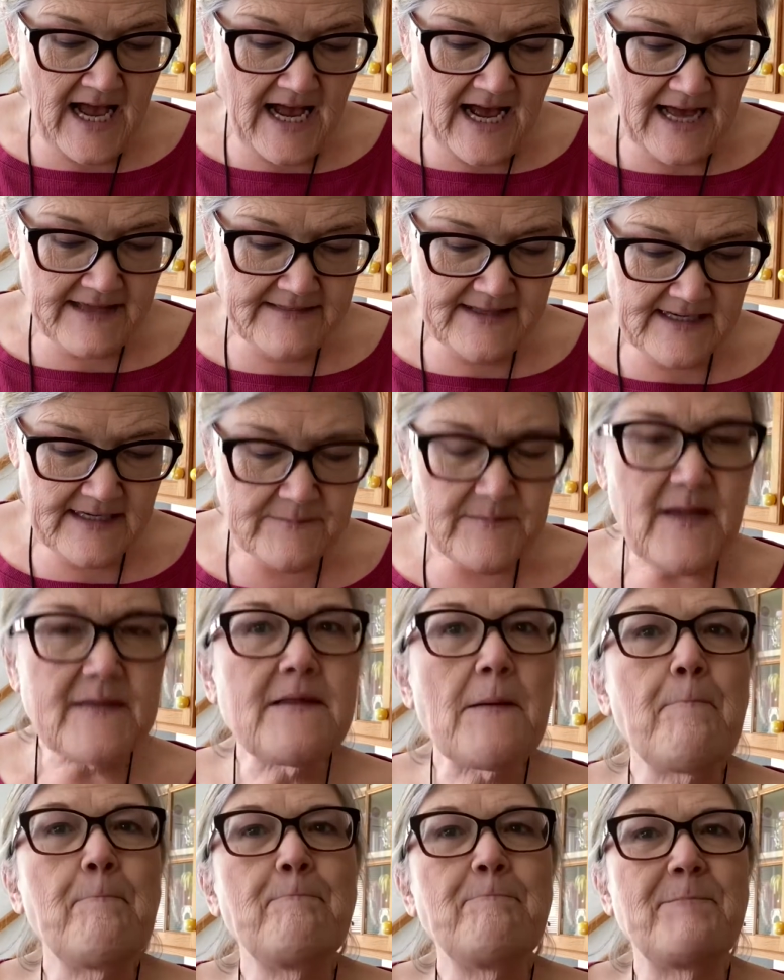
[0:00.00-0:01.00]
I think I'm not
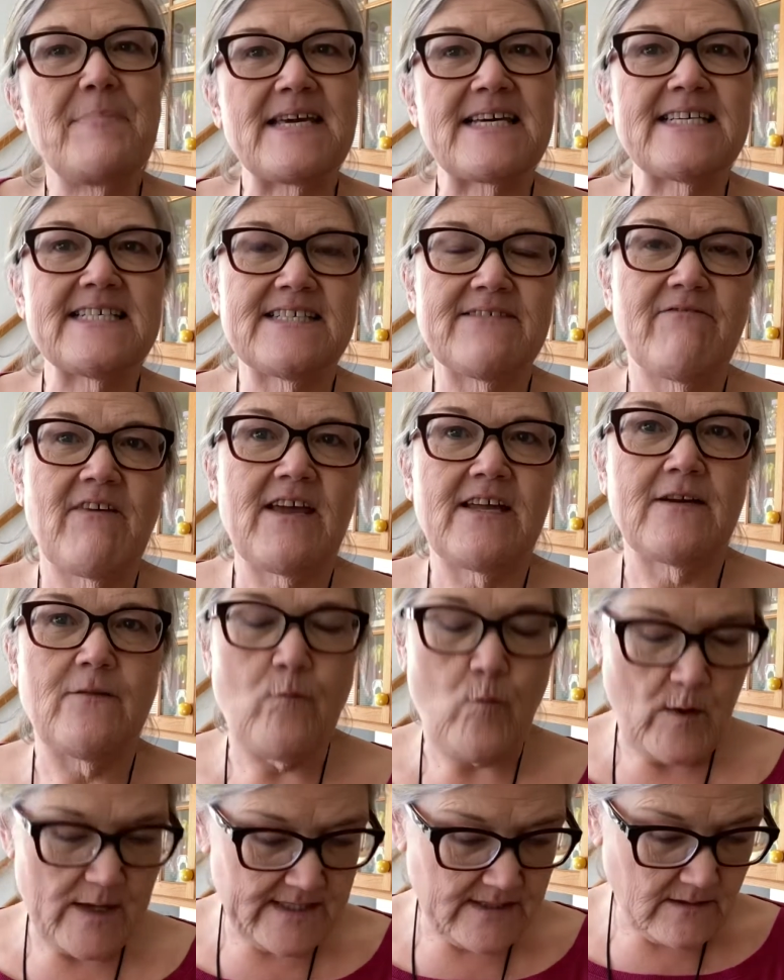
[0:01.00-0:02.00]
the biggest fan of
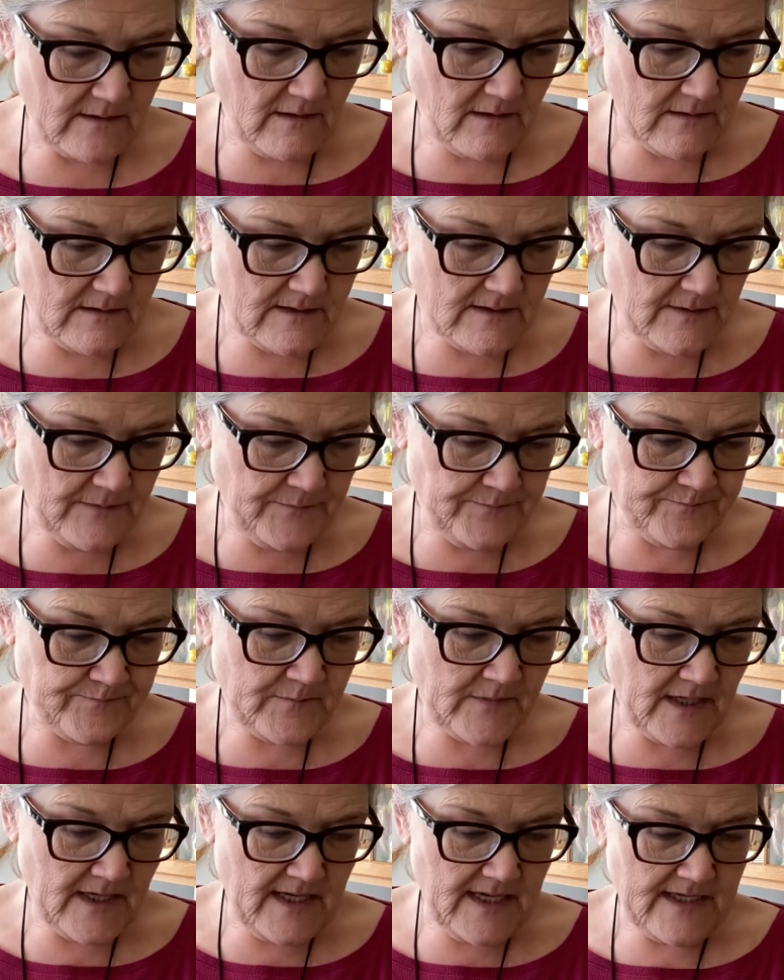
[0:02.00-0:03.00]
white sauce.
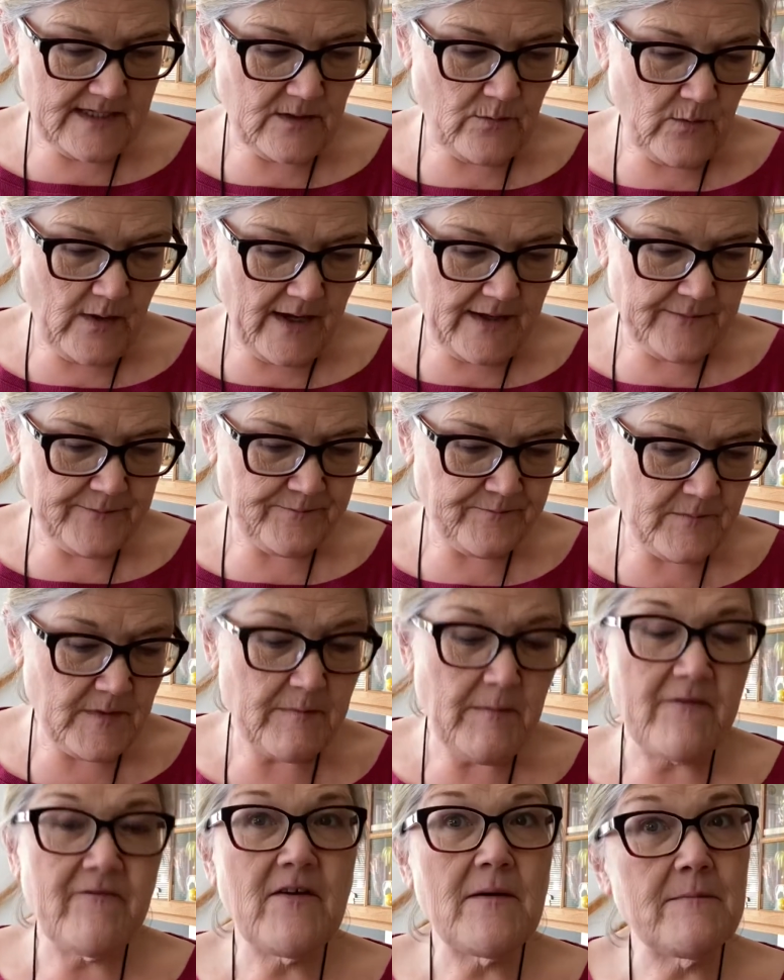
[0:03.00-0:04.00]
Anyway, but
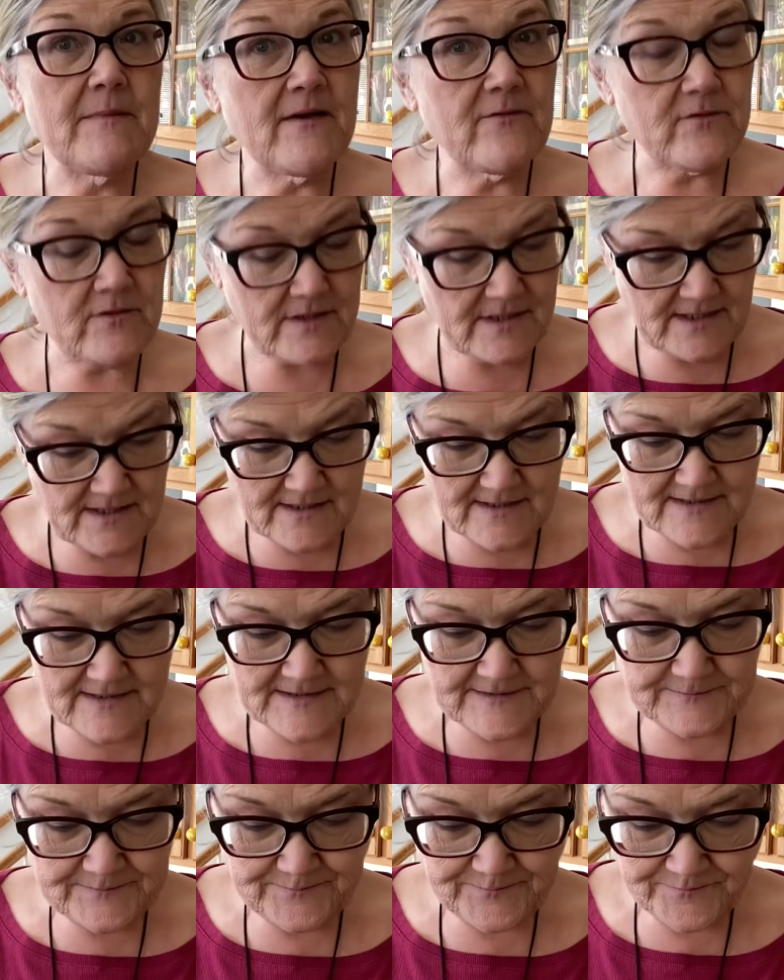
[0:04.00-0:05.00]
my friend Beverly is.